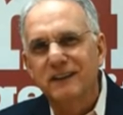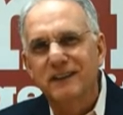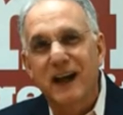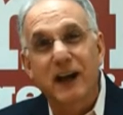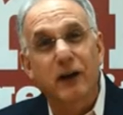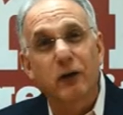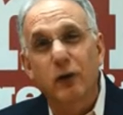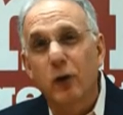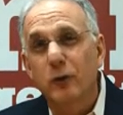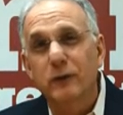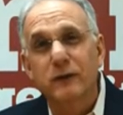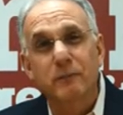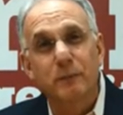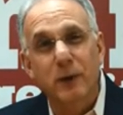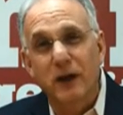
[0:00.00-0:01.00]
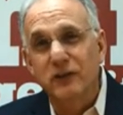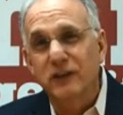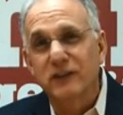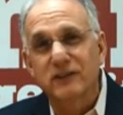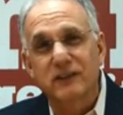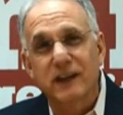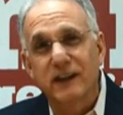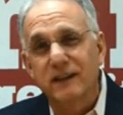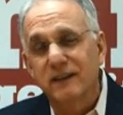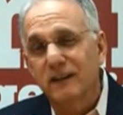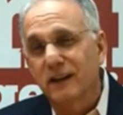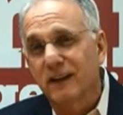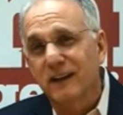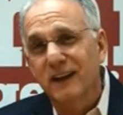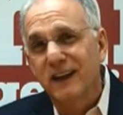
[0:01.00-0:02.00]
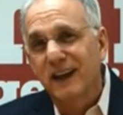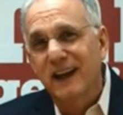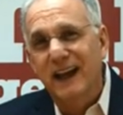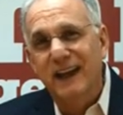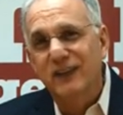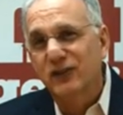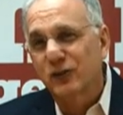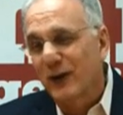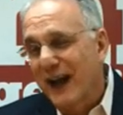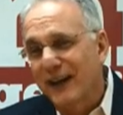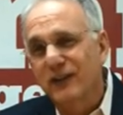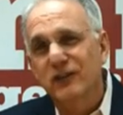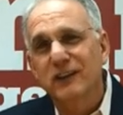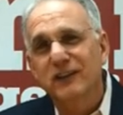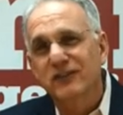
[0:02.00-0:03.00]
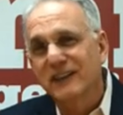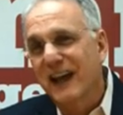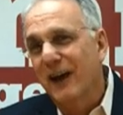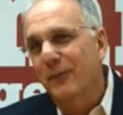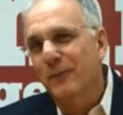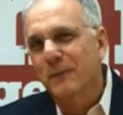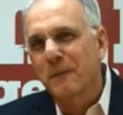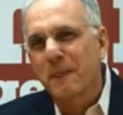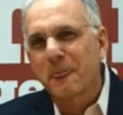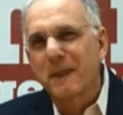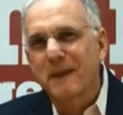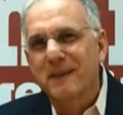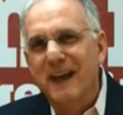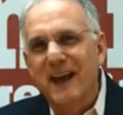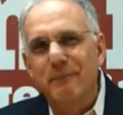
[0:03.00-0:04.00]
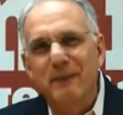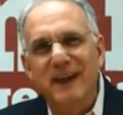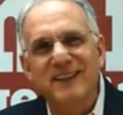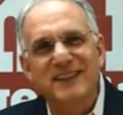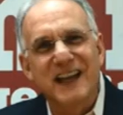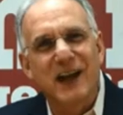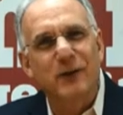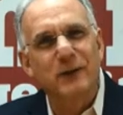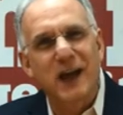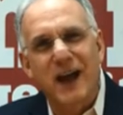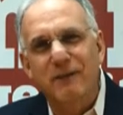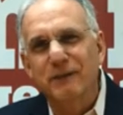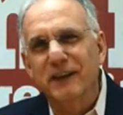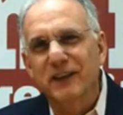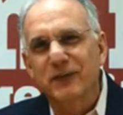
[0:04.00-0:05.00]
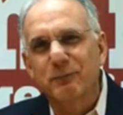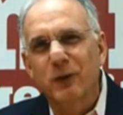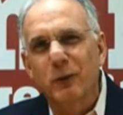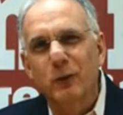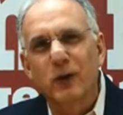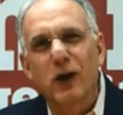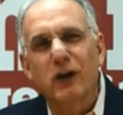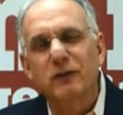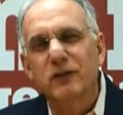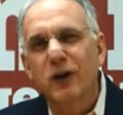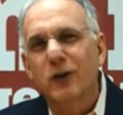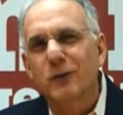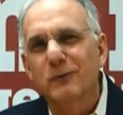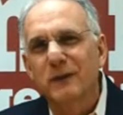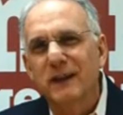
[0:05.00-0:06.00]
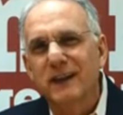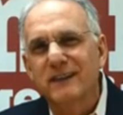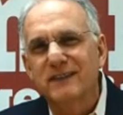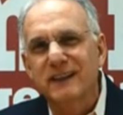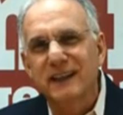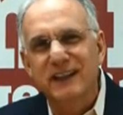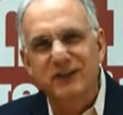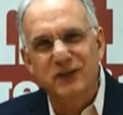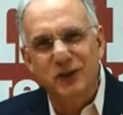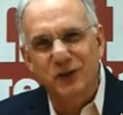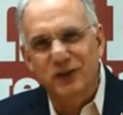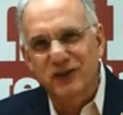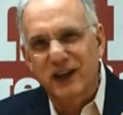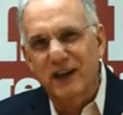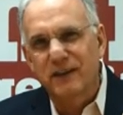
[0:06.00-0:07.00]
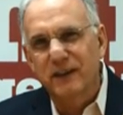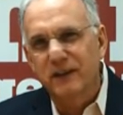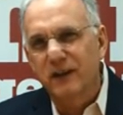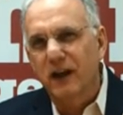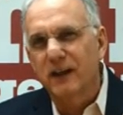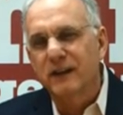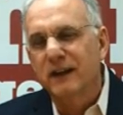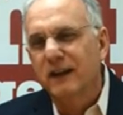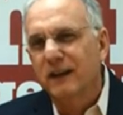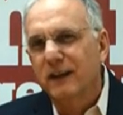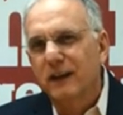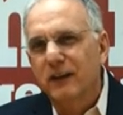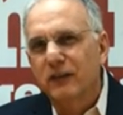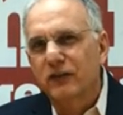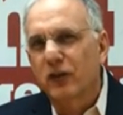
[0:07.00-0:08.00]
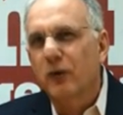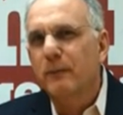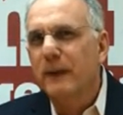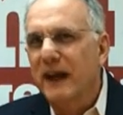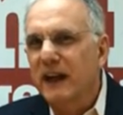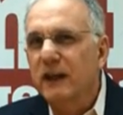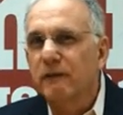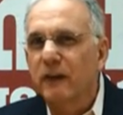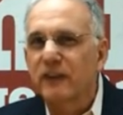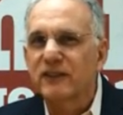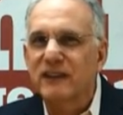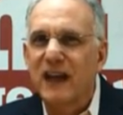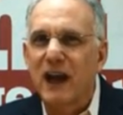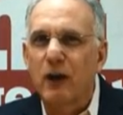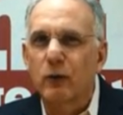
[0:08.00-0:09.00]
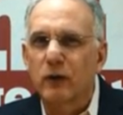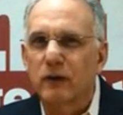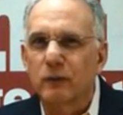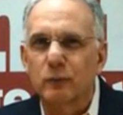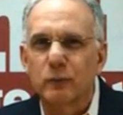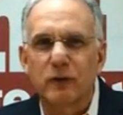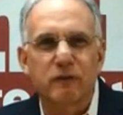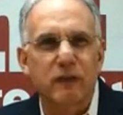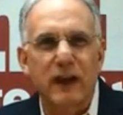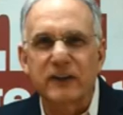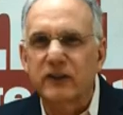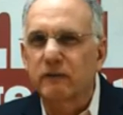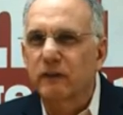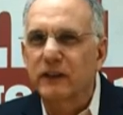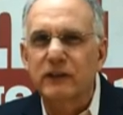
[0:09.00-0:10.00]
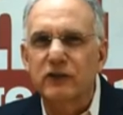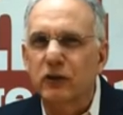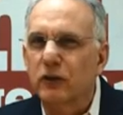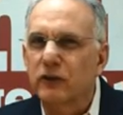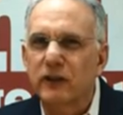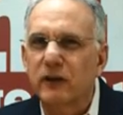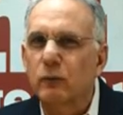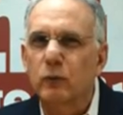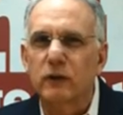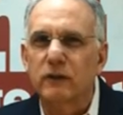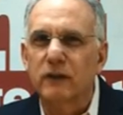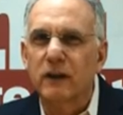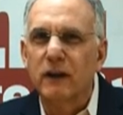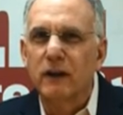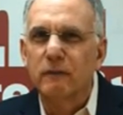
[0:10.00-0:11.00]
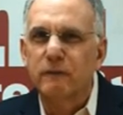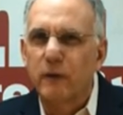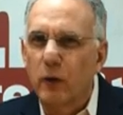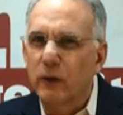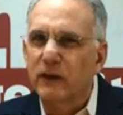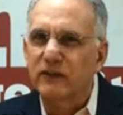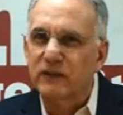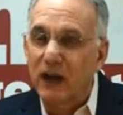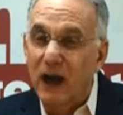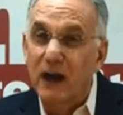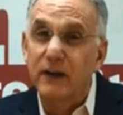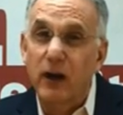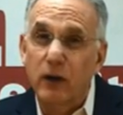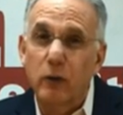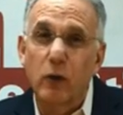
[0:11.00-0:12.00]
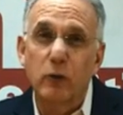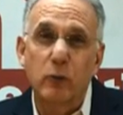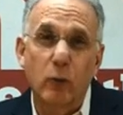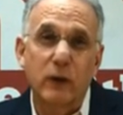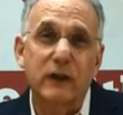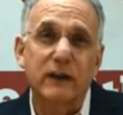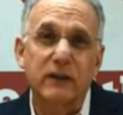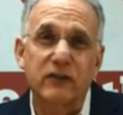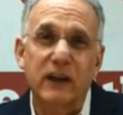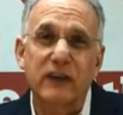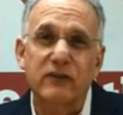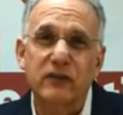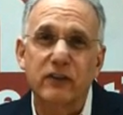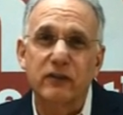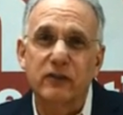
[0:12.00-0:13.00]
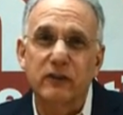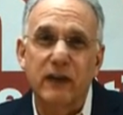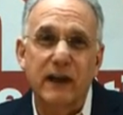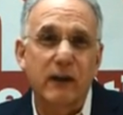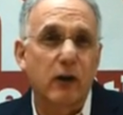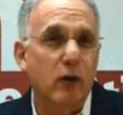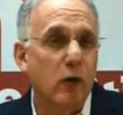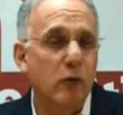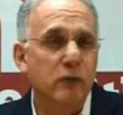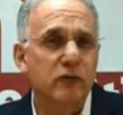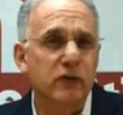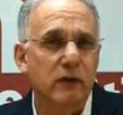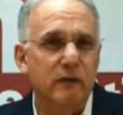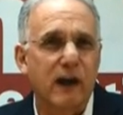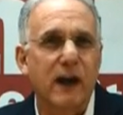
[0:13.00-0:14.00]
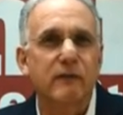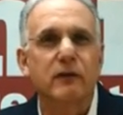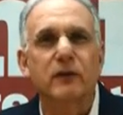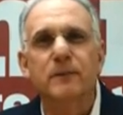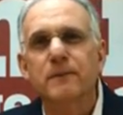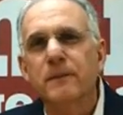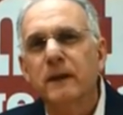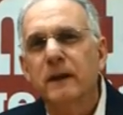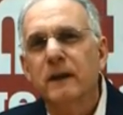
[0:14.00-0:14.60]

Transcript: not our own budgets and strategies. Now, that may sound obvious, but we all know it's easier said than done. So many of us now are reflexively turned inward, focused on our own organizations and our own survival.